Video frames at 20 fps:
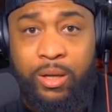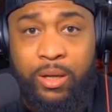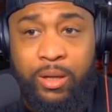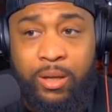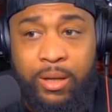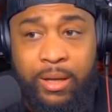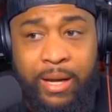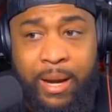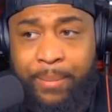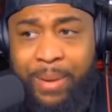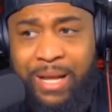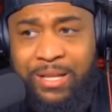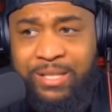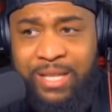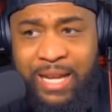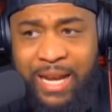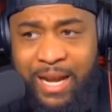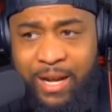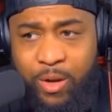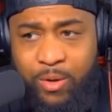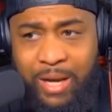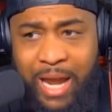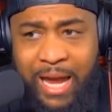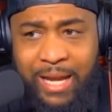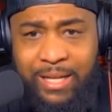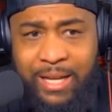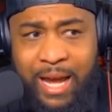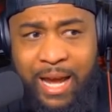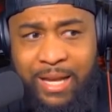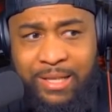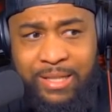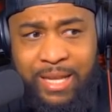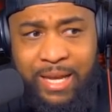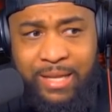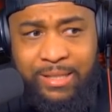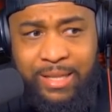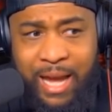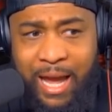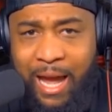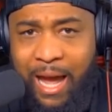And I'm not saying I don't like Nas
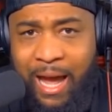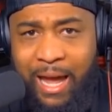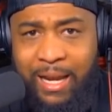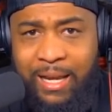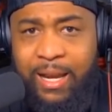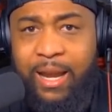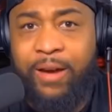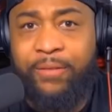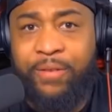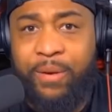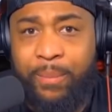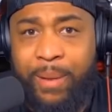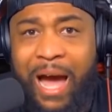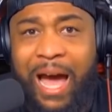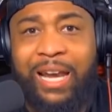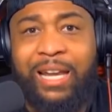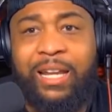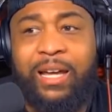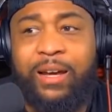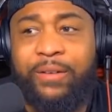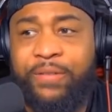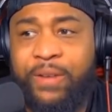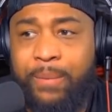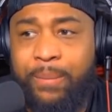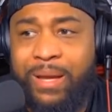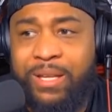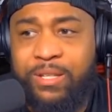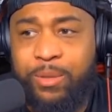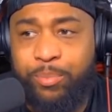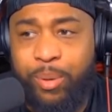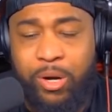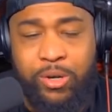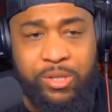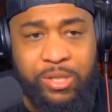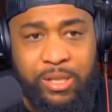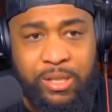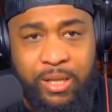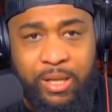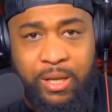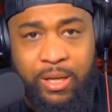X. I love him. I love him as a
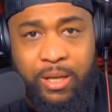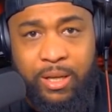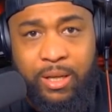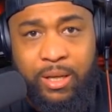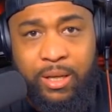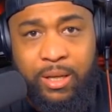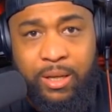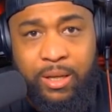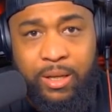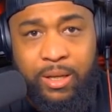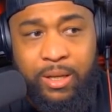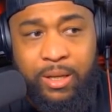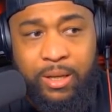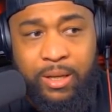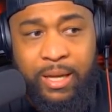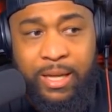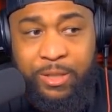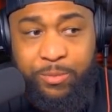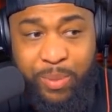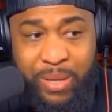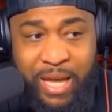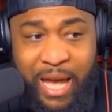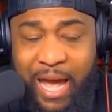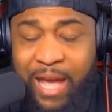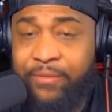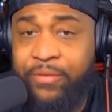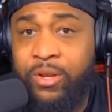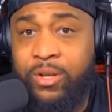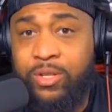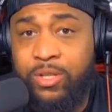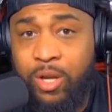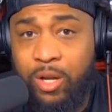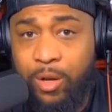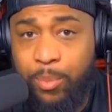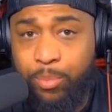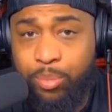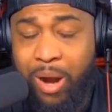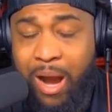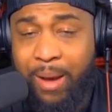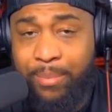person. His behaviors are the
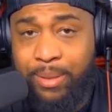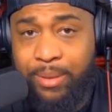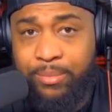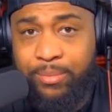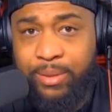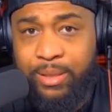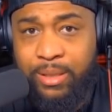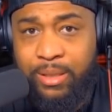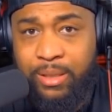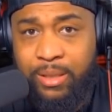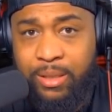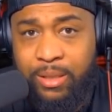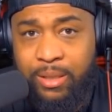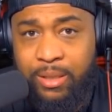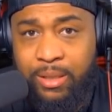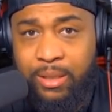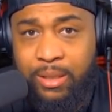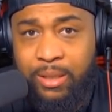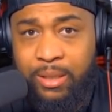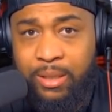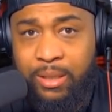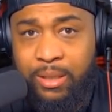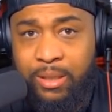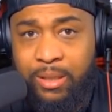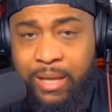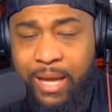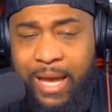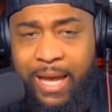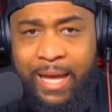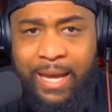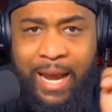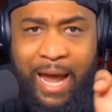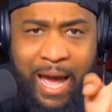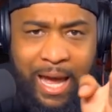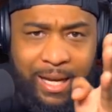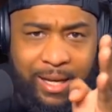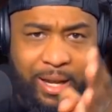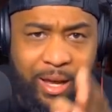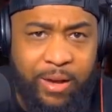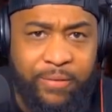problem. And I
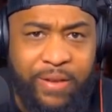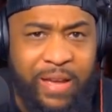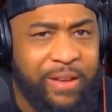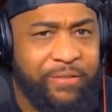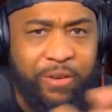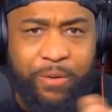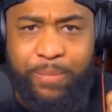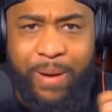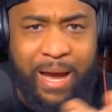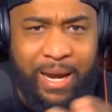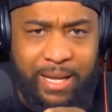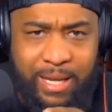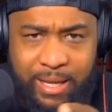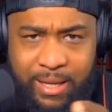love everybody.